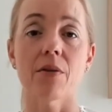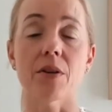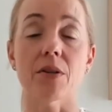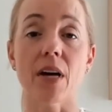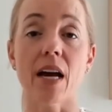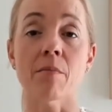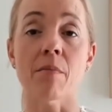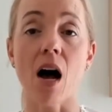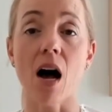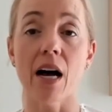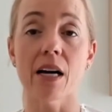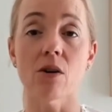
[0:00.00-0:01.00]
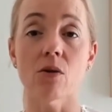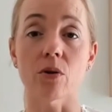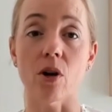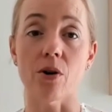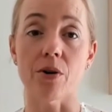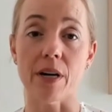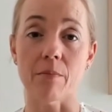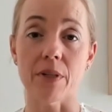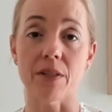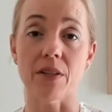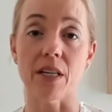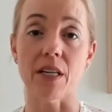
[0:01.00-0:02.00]
The same high or low
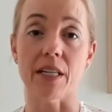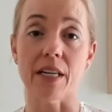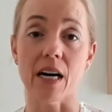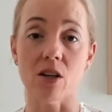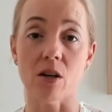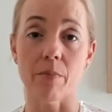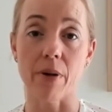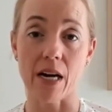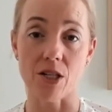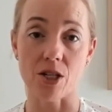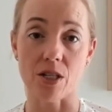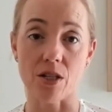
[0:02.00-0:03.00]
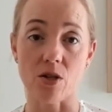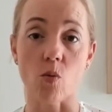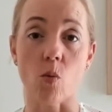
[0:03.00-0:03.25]
numbers in a younger patient,